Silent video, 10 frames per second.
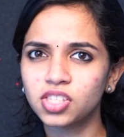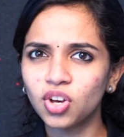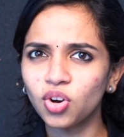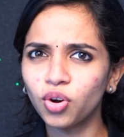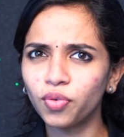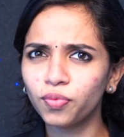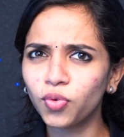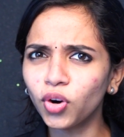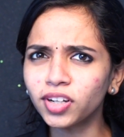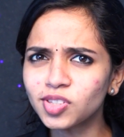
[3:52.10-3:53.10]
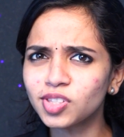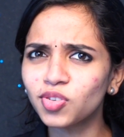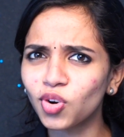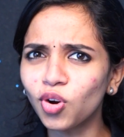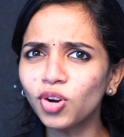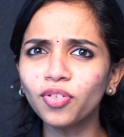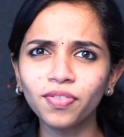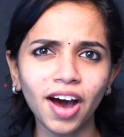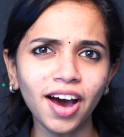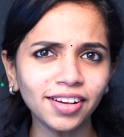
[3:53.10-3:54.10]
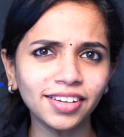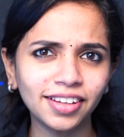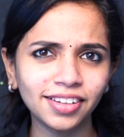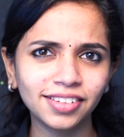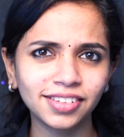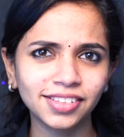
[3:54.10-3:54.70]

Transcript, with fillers: So, what is the role of RNA?